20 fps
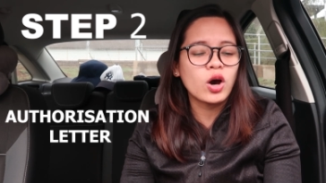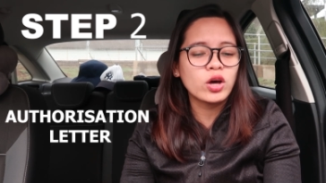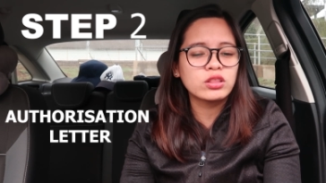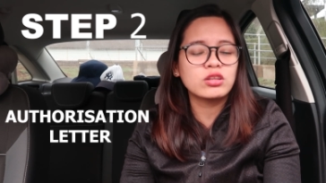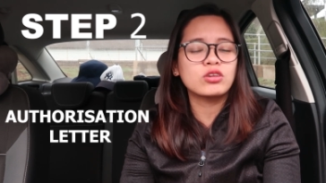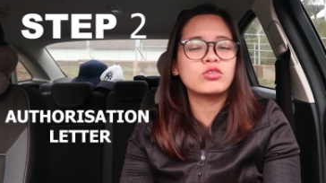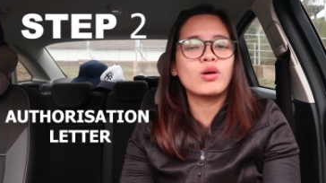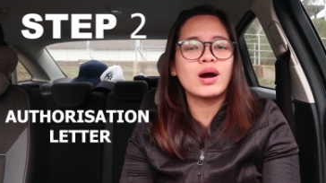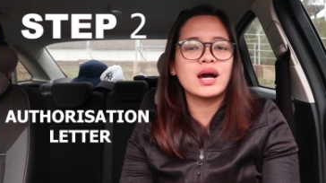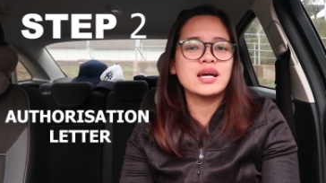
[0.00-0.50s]

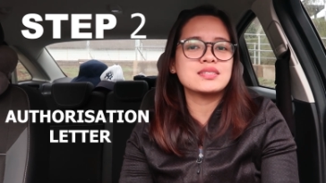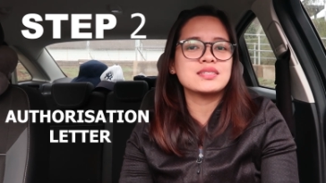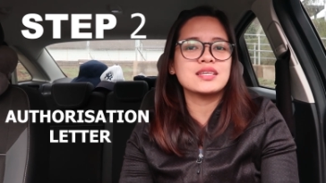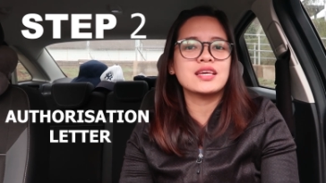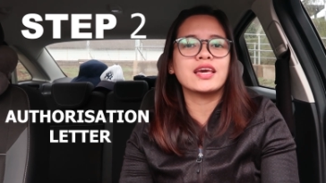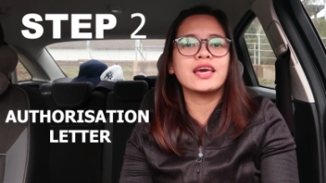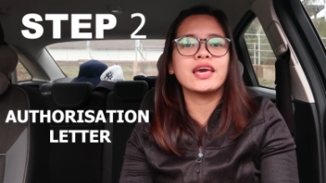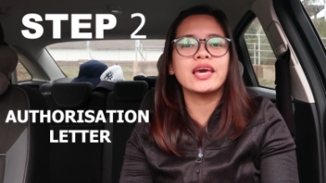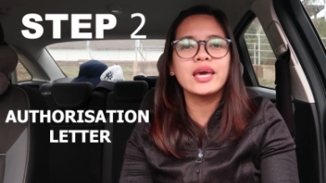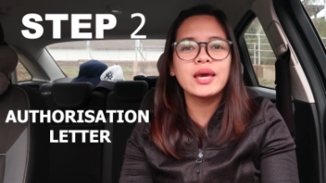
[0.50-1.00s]

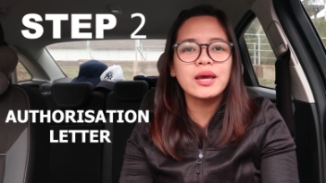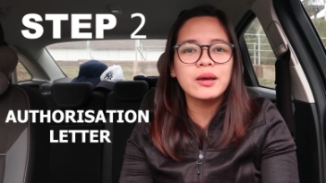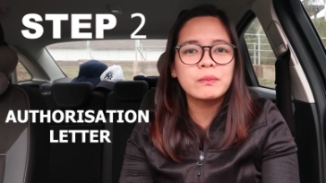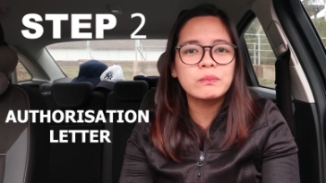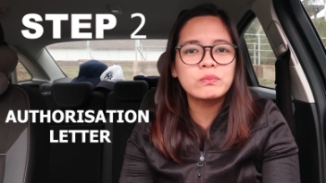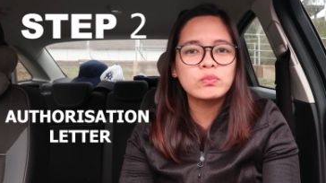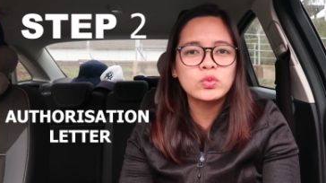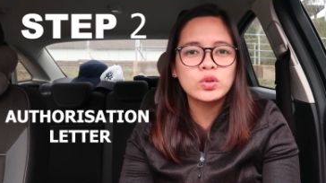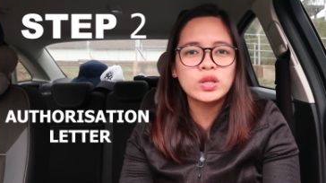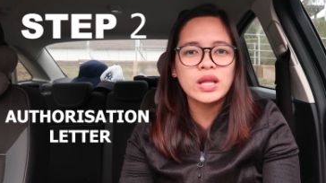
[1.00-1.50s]
authorizing
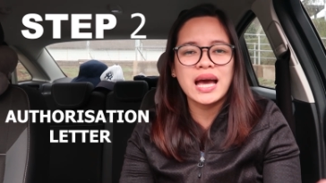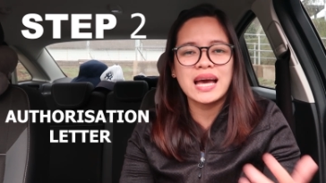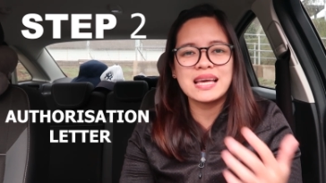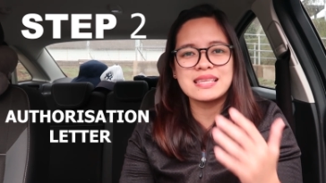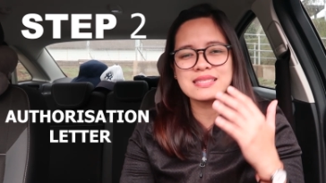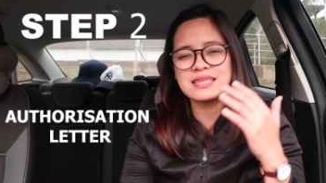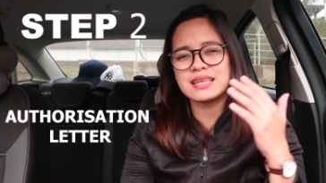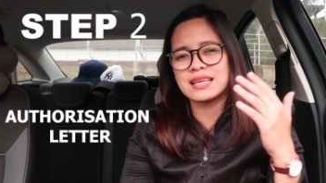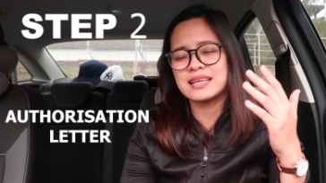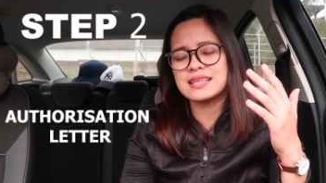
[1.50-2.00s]
him na
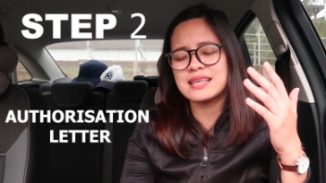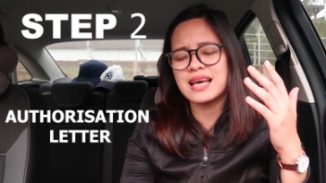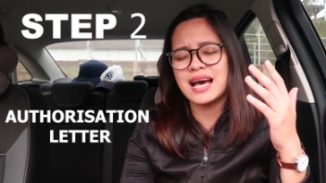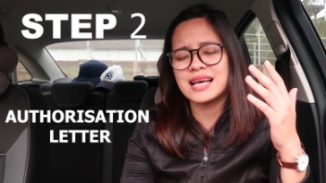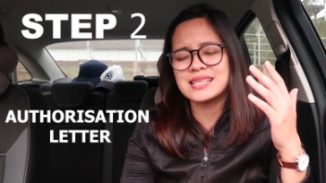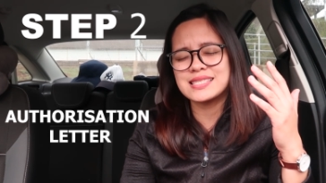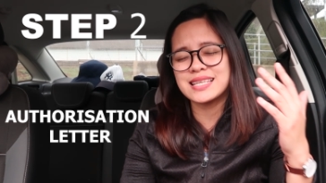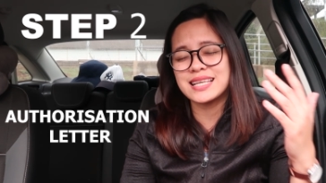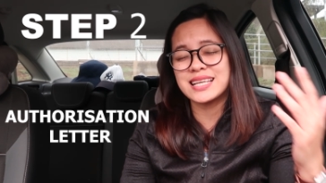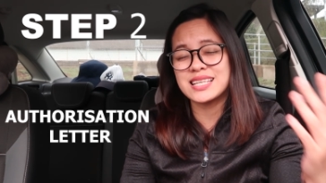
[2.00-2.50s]

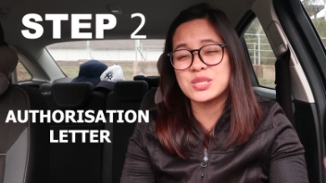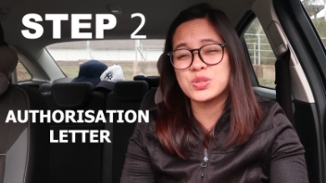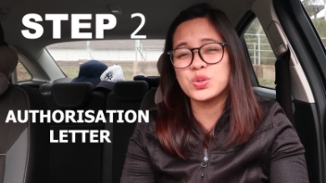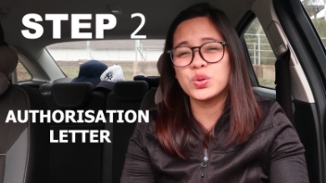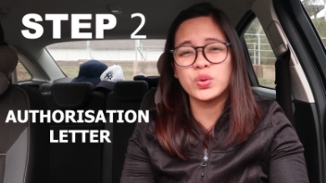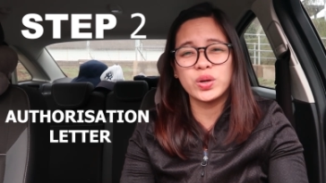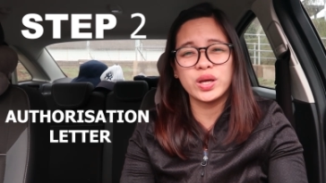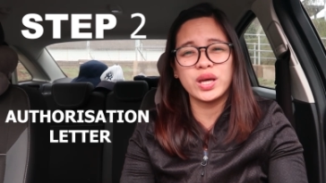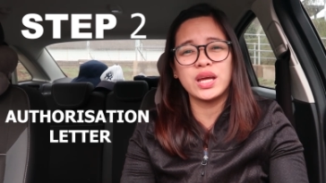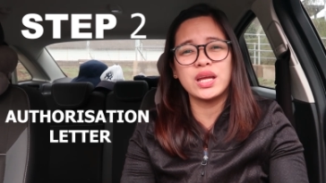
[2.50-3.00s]

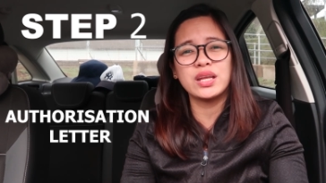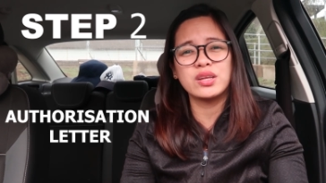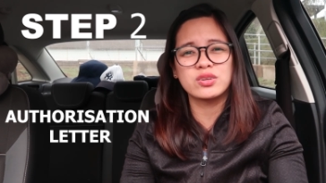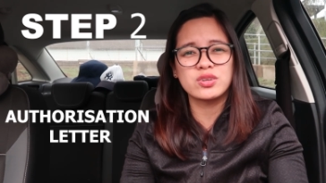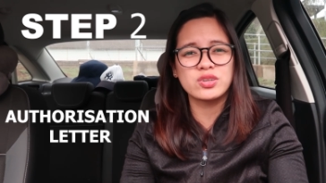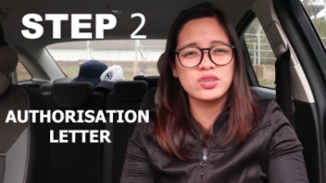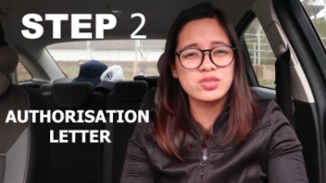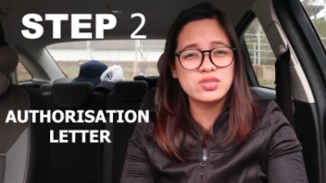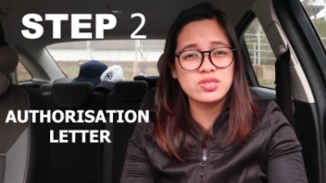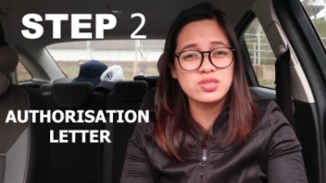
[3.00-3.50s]
asikasuhin
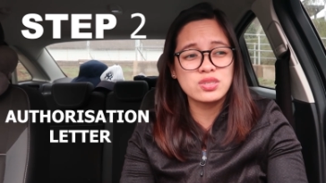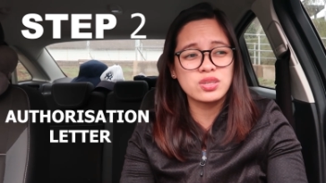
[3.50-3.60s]
your,